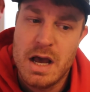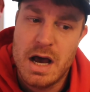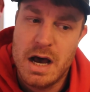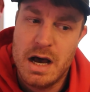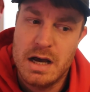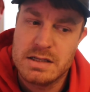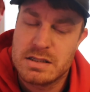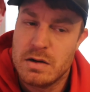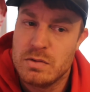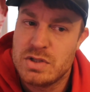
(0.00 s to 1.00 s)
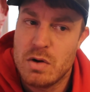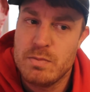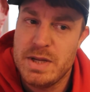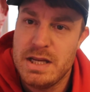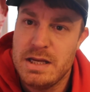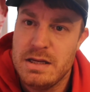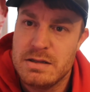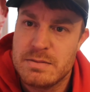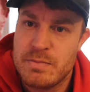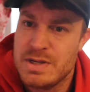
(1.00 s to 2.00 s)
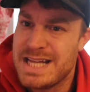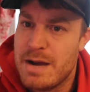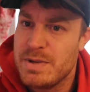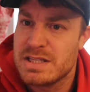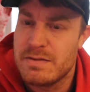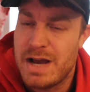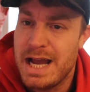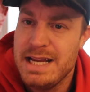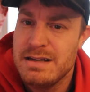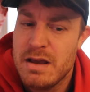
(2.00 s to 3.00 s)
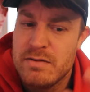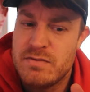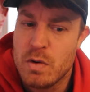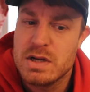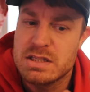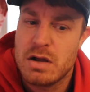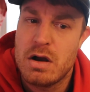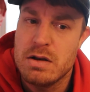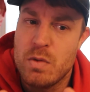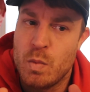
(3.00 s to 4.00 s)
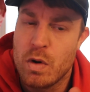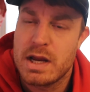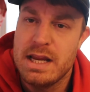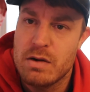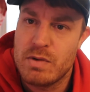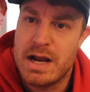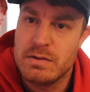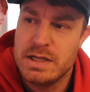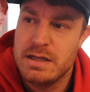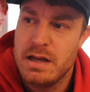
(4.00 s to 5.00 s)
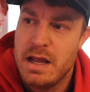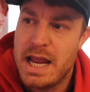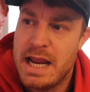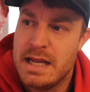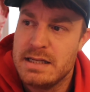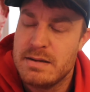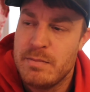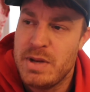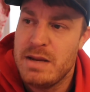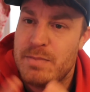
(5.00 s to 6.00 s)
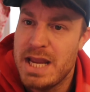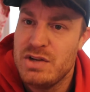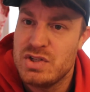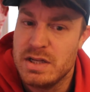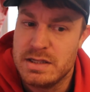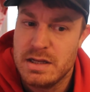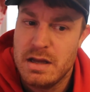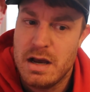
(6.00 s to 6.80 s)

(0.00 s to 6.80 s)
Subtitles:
So don't be put down because of height. Focus on working around it and being patient.